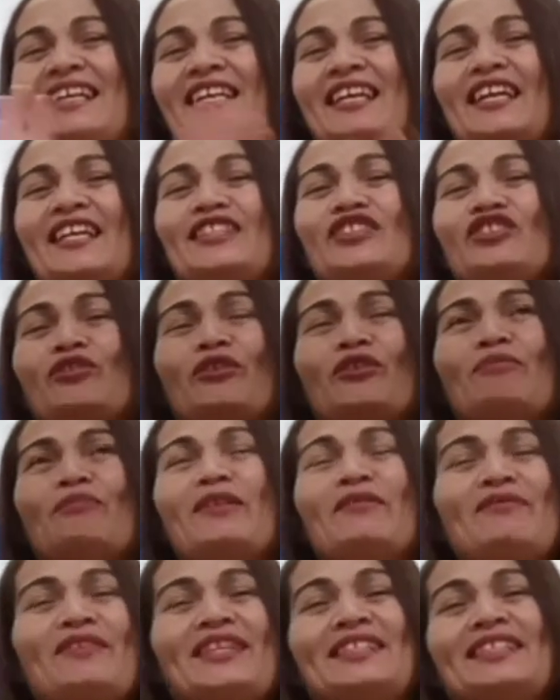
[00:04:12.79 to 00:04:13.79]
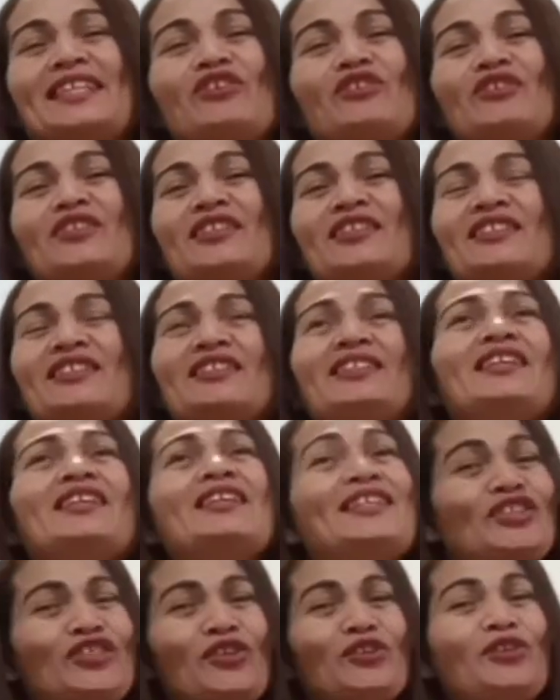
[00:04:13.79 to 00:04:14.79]
And to all my friends out there,
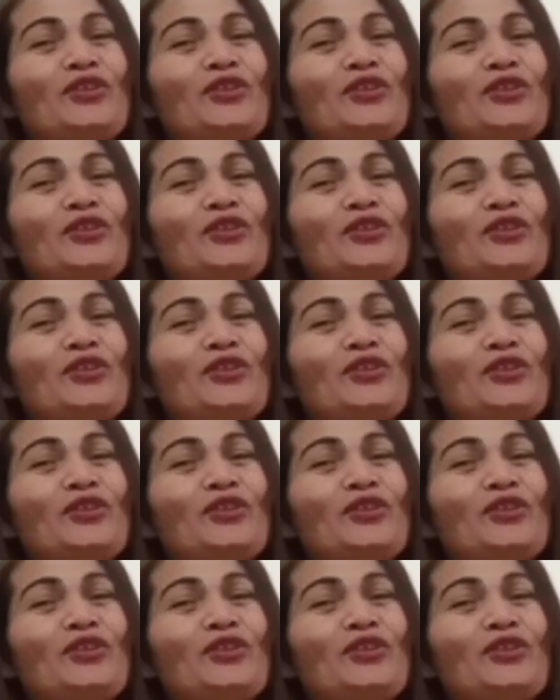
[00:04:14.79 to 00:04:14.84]
shout